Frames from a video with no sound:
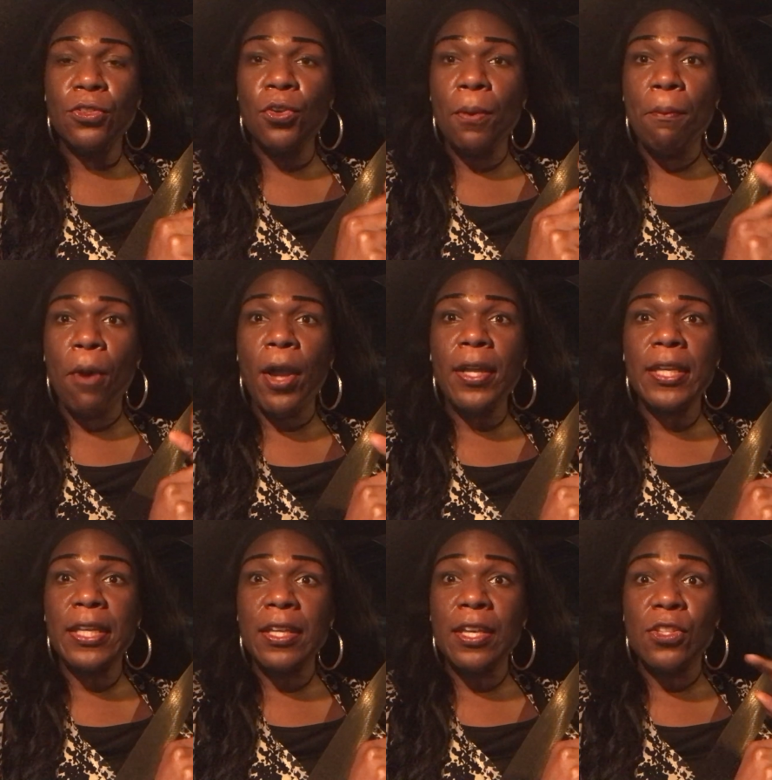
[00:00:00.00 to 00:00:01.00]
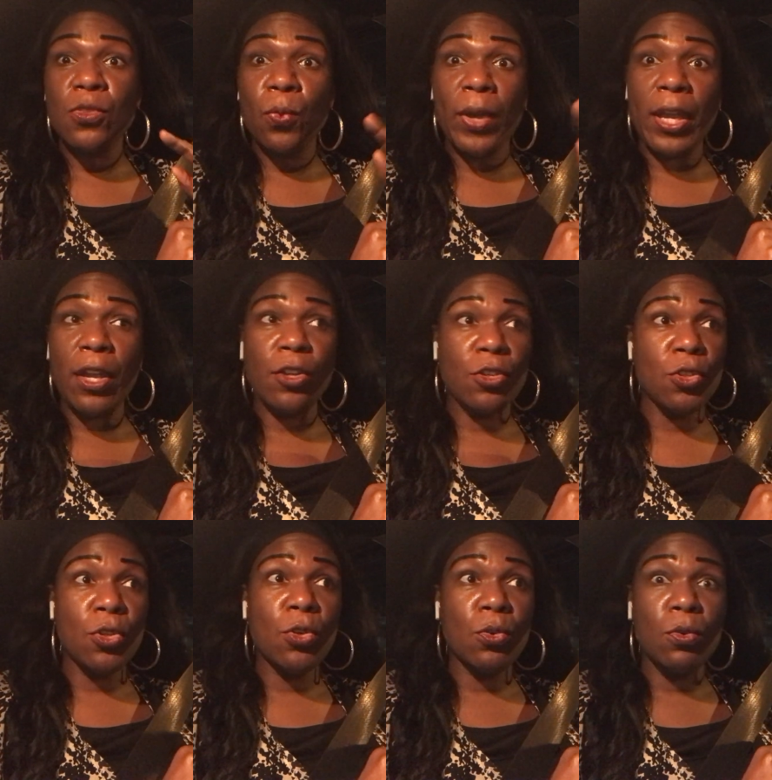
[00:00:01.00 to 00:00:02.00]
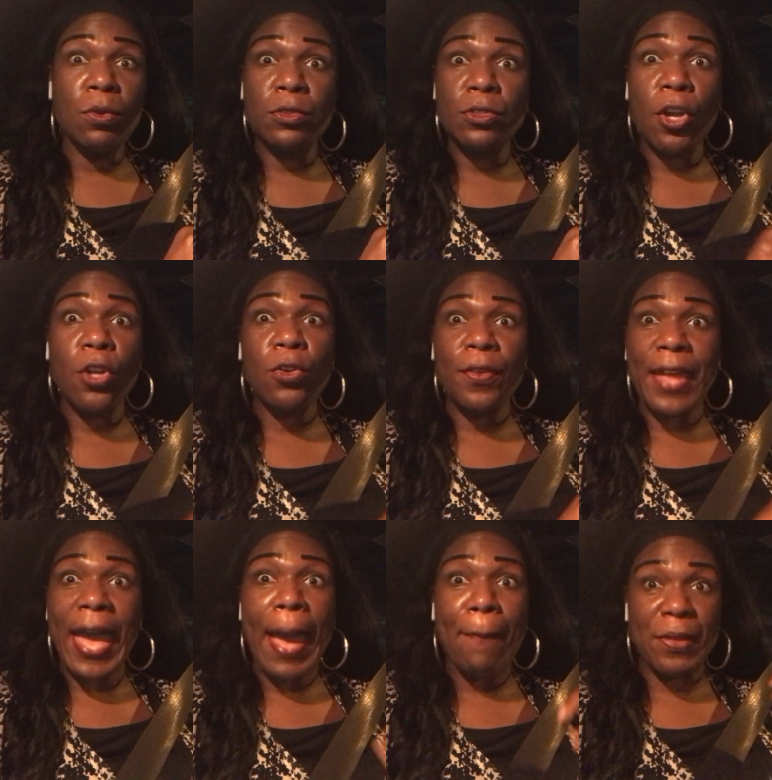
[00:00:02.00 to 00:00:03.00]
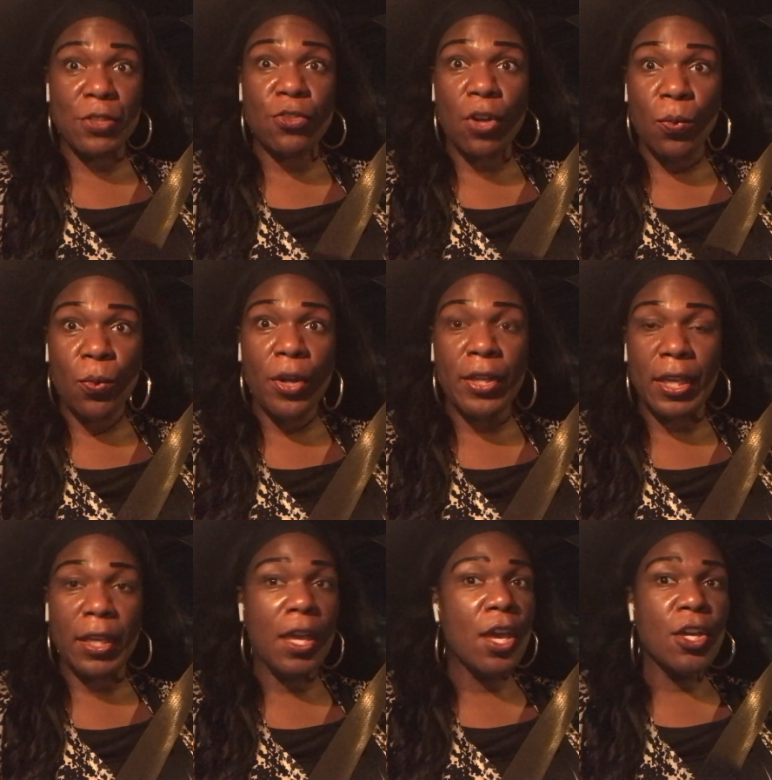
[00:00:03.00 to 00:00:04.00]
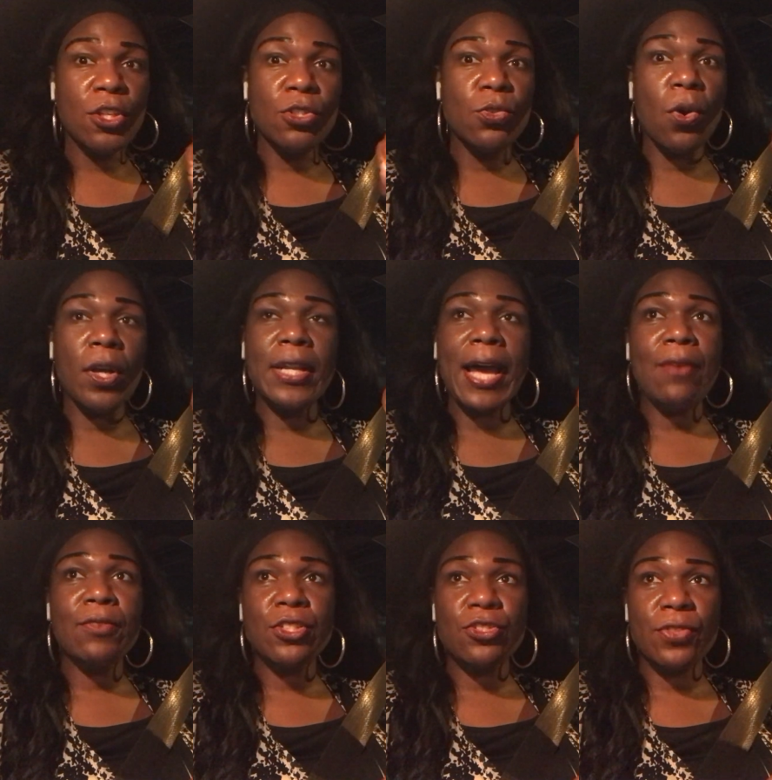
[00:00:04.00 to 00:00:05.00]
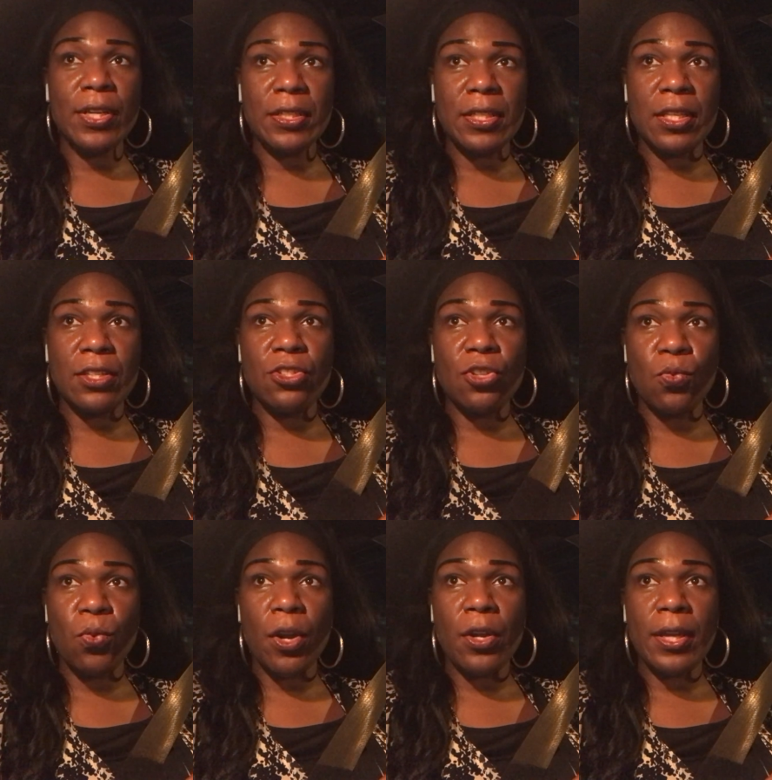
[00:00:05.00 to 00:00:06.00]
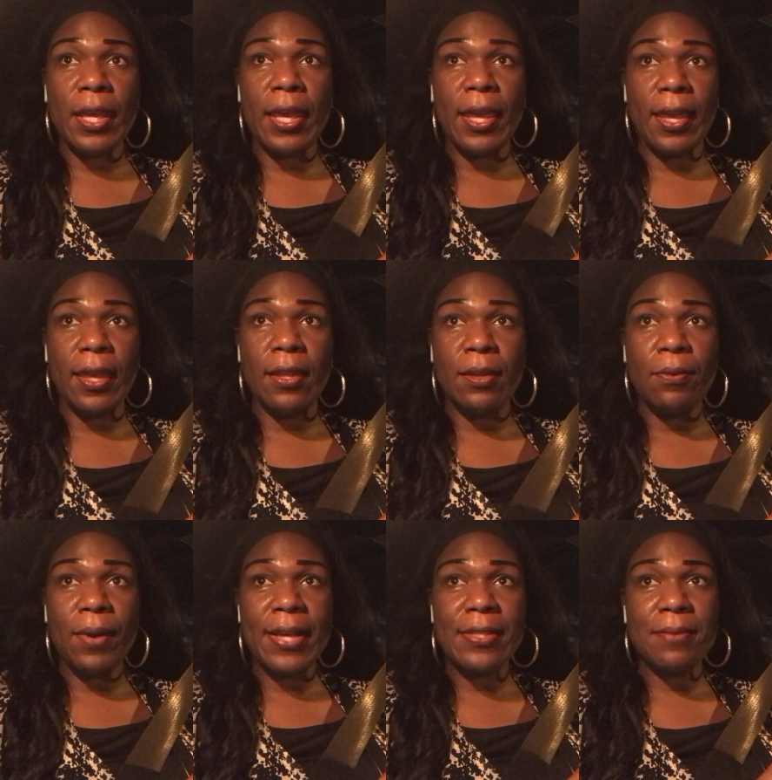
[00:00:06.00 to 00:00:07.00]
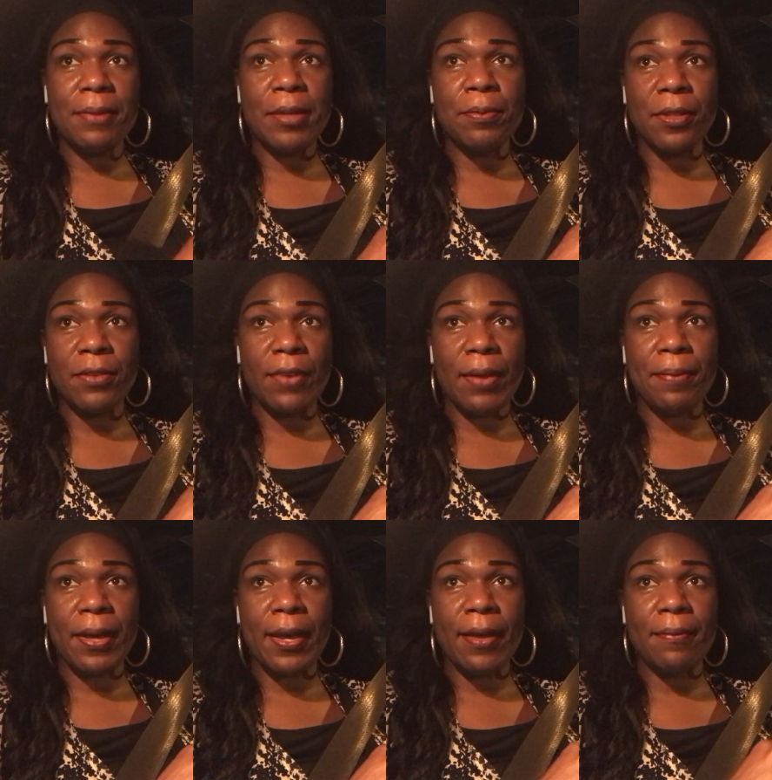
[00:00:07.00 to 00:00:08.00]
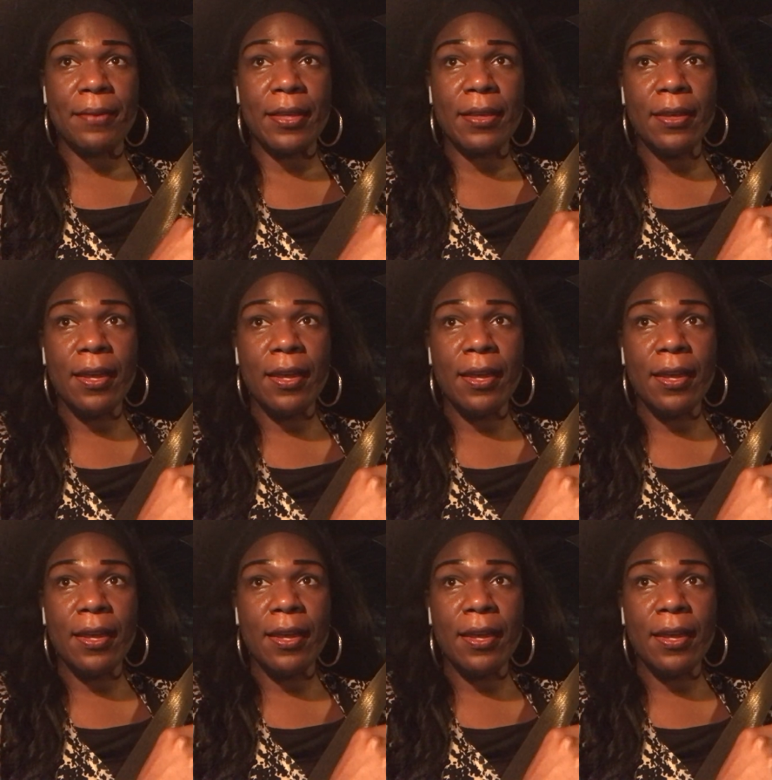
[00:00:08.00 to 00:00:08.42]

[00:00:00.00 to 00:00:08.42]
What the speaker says: your market is where you turn on the app and start working. You are not restricted to work in, why is somebody pulling right behind me?